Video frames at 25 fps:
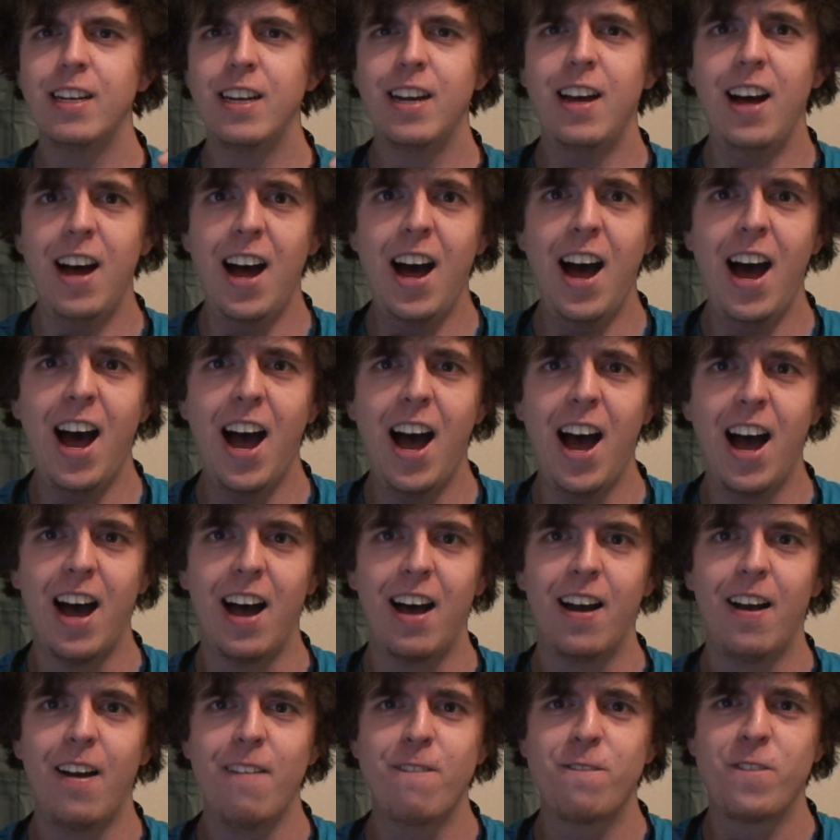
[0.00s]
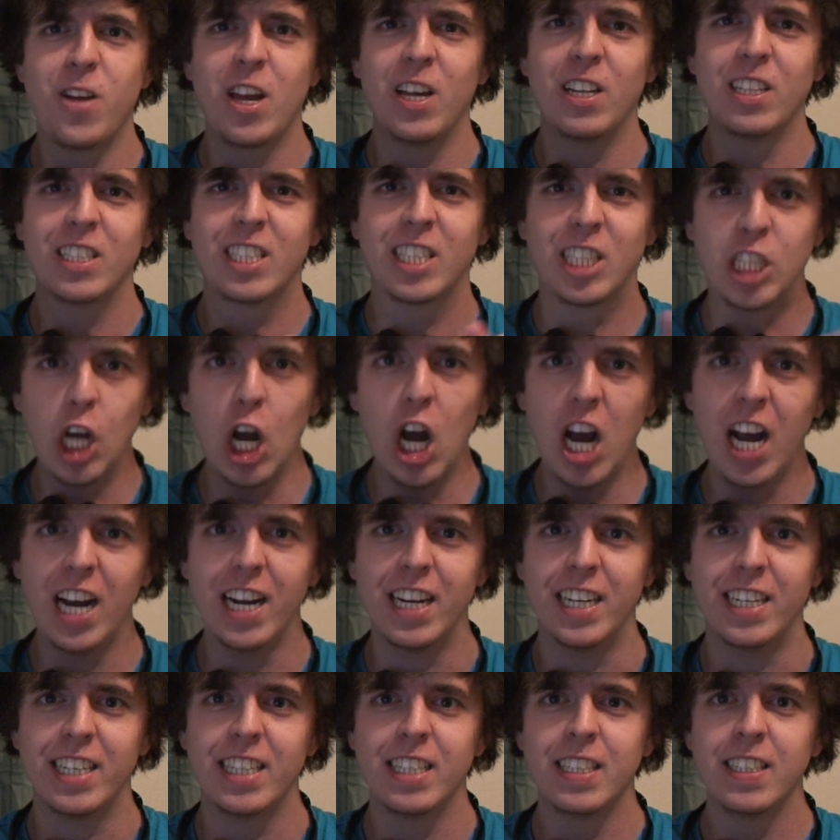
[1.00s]
Ah, I feel
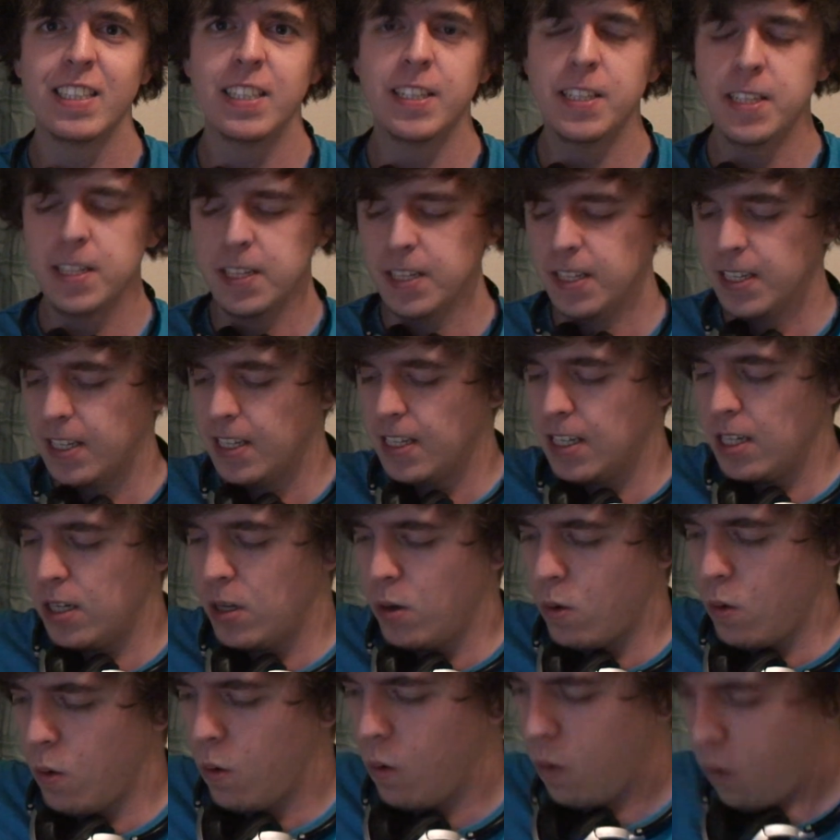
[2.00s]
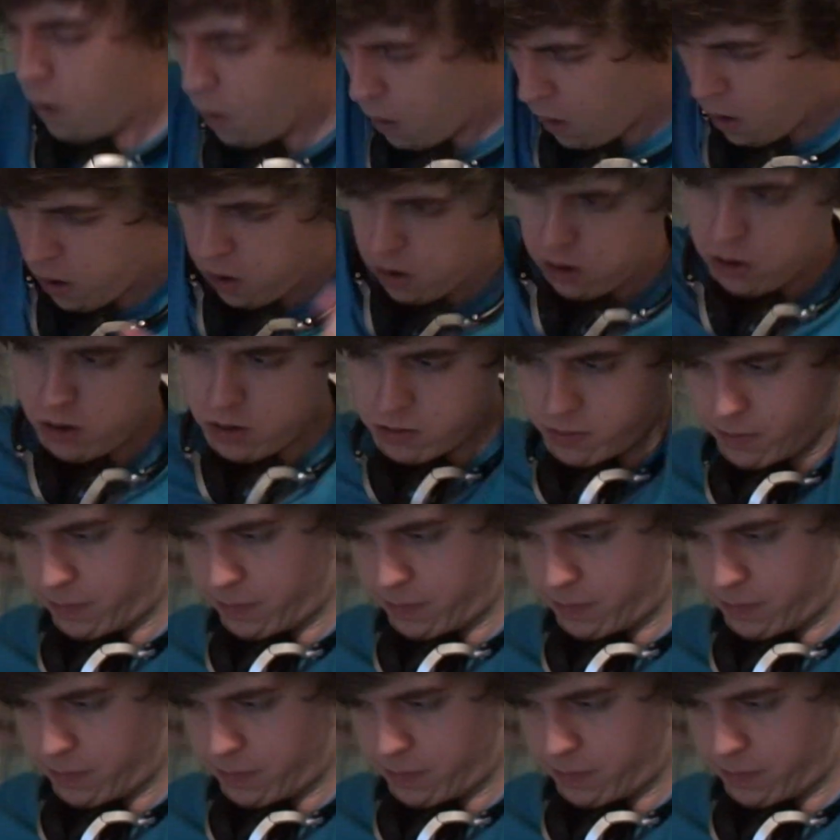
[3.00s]
good. Oh!